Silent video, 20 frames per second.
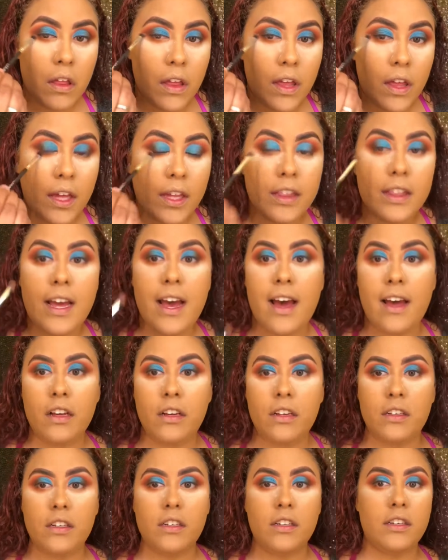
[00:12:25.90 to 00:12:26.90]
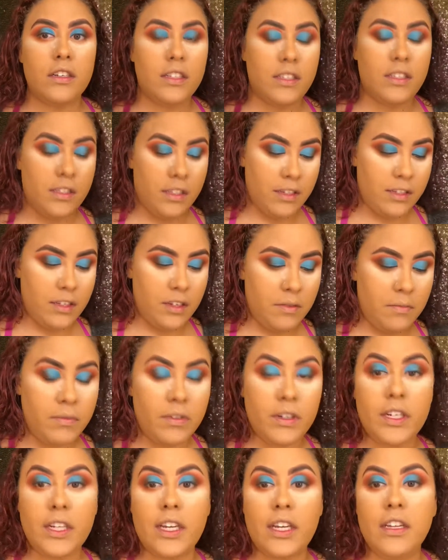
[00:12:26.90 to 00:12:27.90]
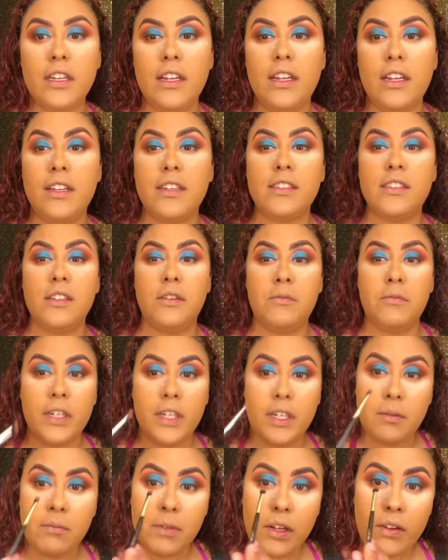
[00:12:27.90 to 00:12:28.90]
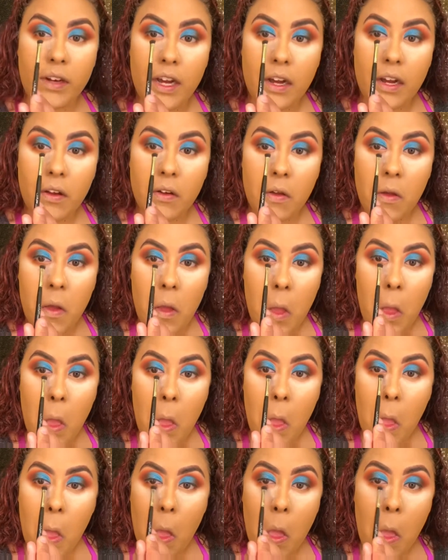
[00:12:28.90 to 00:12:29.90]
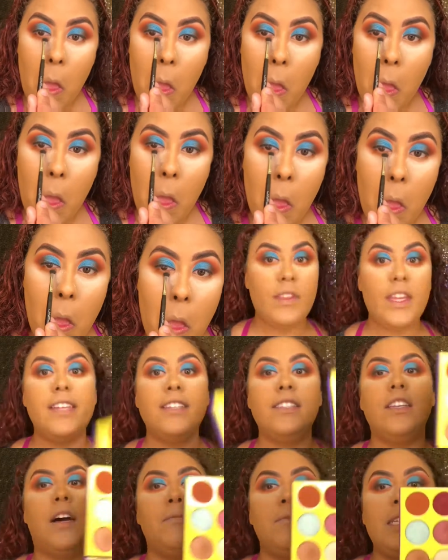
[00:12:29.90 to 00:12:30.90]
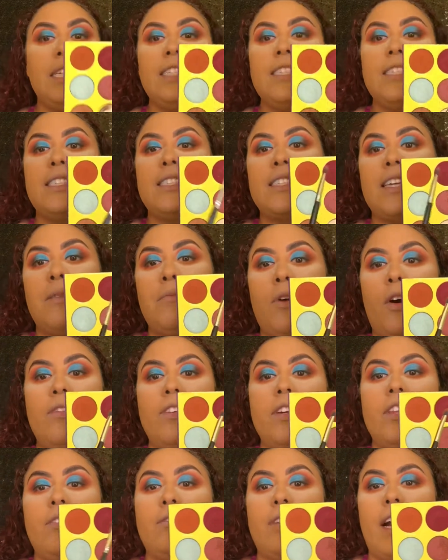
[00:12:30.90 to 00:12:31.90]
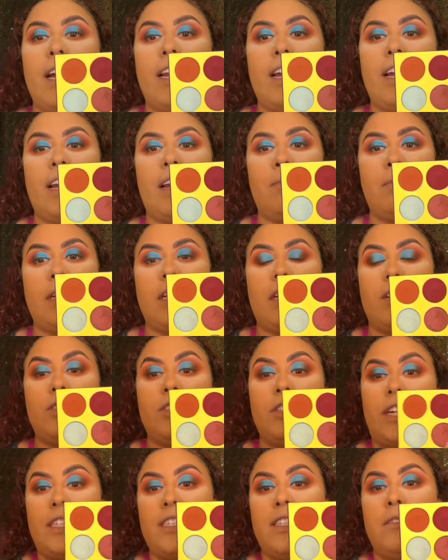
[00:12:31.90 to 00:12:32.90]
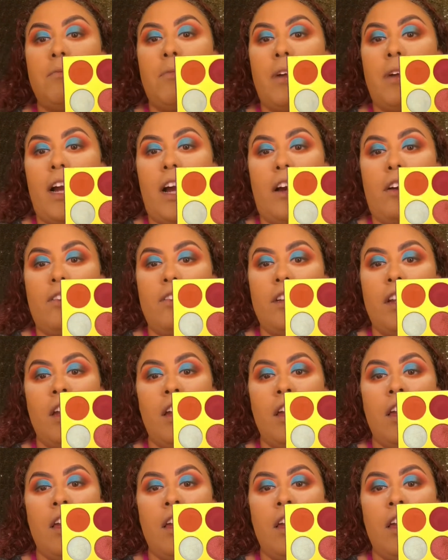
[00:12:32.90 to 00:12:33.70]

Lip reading: Like that. Oh, it looks so pretty. It looks so pretty blown out. So I'm gonna skip over the red and I'm gonna go straight to the brown.